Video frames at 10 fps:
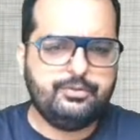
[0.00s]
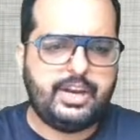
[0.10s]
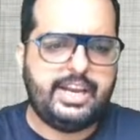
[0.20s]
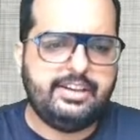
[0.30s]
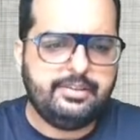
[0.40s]

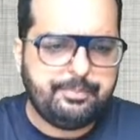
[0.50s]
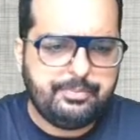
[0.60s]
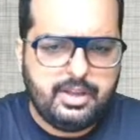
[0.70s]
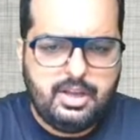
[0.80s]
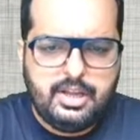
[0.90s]
Friends,
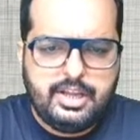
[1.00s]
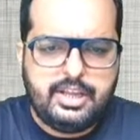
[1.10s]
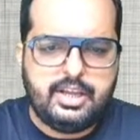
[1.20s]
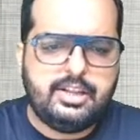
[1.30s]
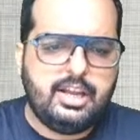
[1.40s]

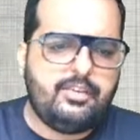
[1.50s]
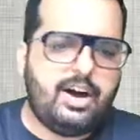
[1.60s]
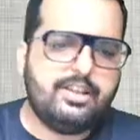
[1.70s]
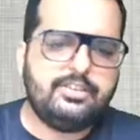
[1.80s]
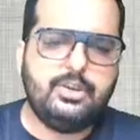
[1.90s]
here they have
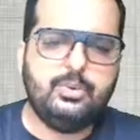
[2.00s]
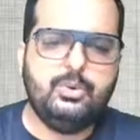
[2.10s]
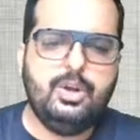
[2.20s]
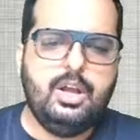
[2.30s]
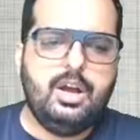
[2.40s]
asked
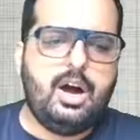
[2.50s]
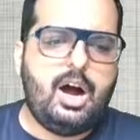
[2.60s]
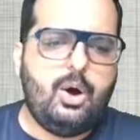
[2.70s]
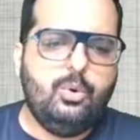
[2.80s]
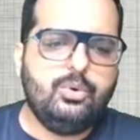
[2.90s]
you,
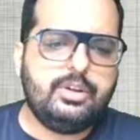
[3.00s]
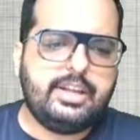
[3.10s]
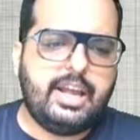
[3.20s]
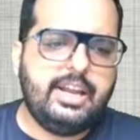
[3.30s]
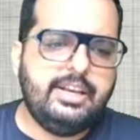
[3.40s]
how
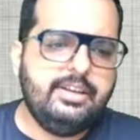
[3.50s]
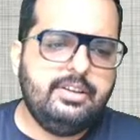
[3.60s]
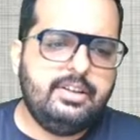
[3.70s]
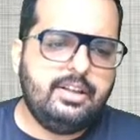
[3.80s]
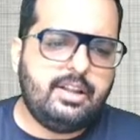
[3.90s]
can
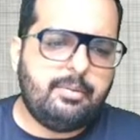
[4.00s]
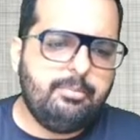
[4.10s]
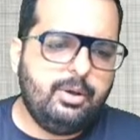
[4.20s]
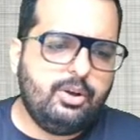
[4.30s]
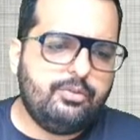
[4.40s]
the
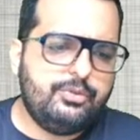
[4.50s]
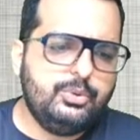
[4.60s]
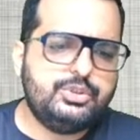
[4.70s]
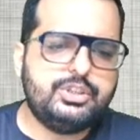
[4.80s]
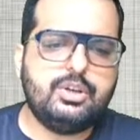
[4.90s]
number of
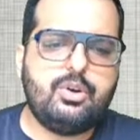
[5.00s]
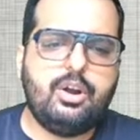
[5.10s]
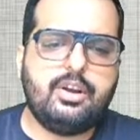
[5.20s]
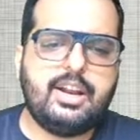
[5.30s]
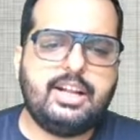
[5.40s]
future
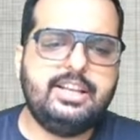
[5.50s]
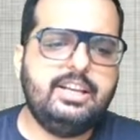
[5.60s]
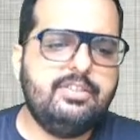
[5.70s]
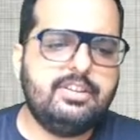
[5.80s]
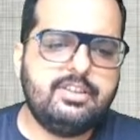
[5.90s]
contract the
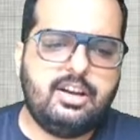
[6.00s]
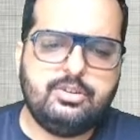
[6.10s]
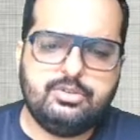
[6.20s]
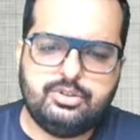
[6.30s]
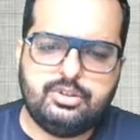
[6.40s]
investor
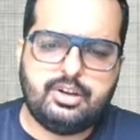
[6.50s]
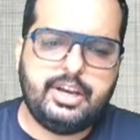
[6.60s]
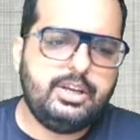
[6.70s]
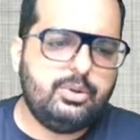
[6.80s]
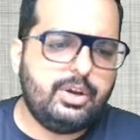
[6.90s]
should
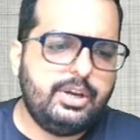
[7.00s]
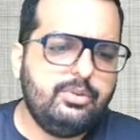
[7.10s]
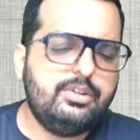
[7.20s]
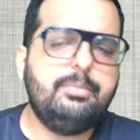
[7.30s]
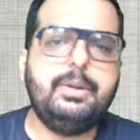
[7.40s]
trade to
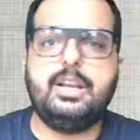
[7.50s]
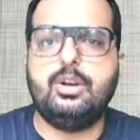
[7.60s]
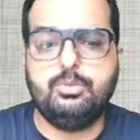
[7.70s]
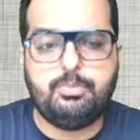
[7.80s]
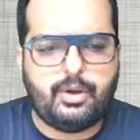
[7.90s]
reduce the beta
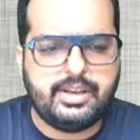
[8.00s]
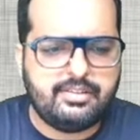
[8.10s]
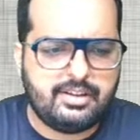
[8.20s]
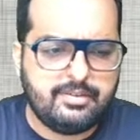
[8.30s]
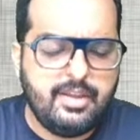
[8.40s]
to
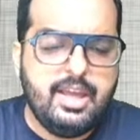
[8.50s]
0.6?